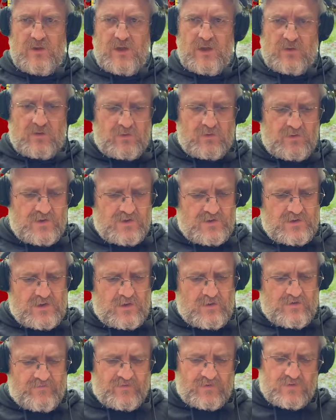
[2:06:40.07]
Hang on, let's
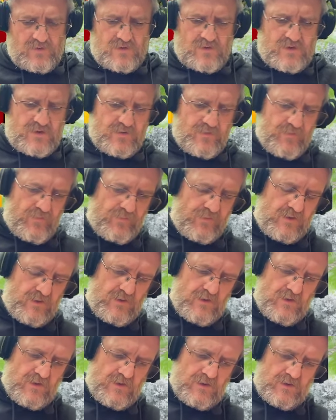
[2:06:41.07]
go have a look.
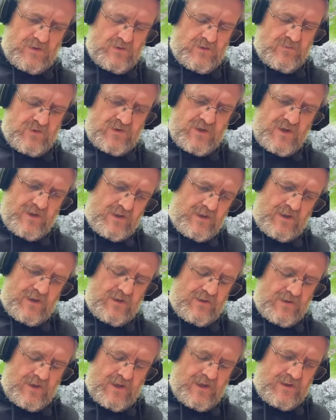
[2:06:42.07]
But then
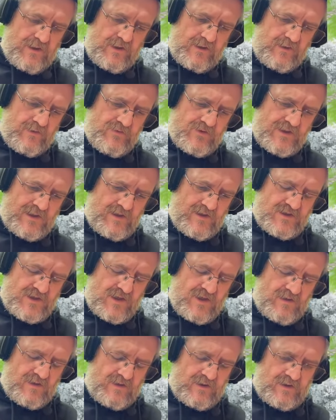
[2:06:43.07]
again, the Hay Day don't tell us
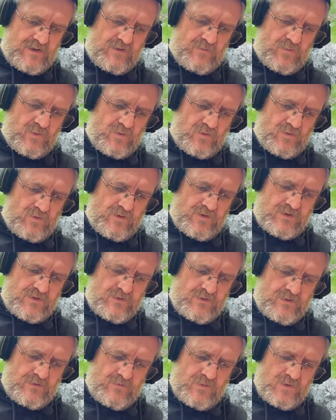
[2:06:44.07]
anything anymore,
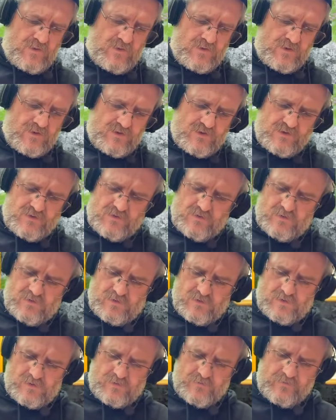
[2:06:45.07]
so I'm not
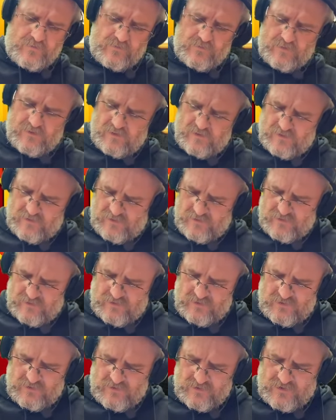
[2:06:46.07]
sure.
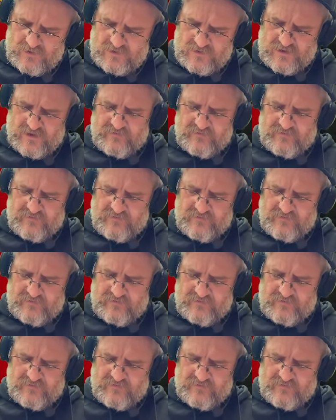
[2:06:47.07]
Let's